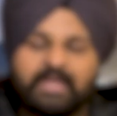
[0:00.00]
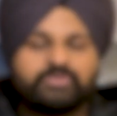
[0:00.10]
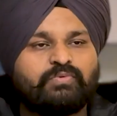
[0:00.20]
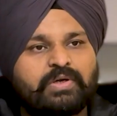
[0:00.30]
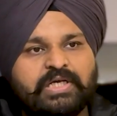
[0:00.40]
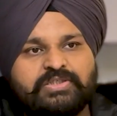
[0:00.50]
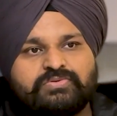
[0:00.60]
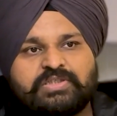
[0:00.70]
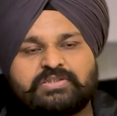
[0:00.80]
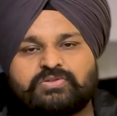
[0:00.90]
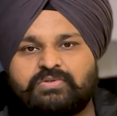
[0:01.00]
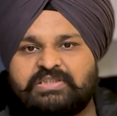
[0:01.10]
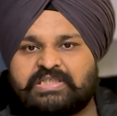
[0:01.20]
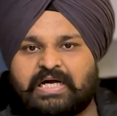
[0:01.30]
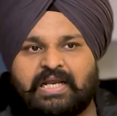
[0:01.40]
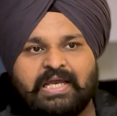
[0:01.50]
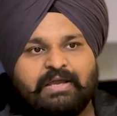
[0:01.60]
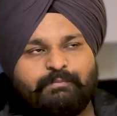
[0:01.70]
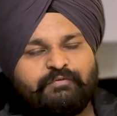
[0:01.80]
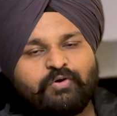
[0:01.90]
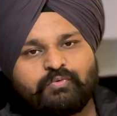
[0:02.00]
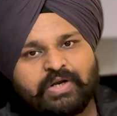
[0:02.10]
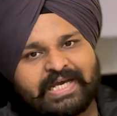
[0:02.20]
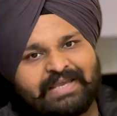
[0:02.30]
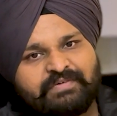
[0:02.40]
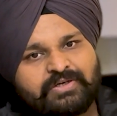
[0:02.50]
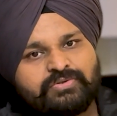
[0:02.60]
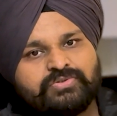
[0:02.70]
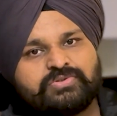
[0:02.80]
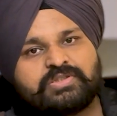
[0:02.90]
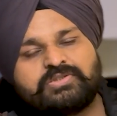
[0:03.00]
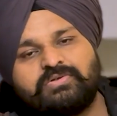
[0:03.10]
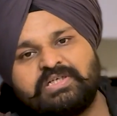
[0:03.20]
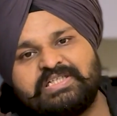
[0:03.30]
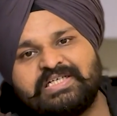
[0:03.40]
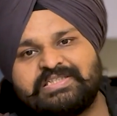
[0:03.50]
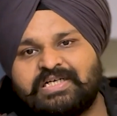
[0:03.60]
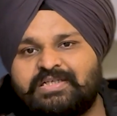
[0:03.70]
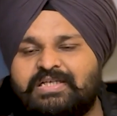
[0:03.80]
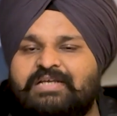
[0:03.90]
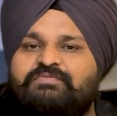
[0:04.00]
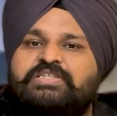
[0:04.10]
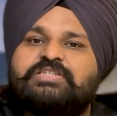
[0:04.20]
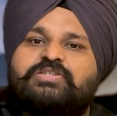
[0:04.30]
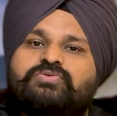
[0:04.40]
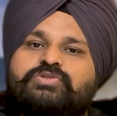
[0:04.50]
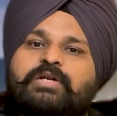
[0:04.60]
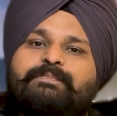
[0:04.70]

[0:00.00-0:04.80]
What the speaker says: So what the user stories are? Before we dive into user story, there is another thing which is user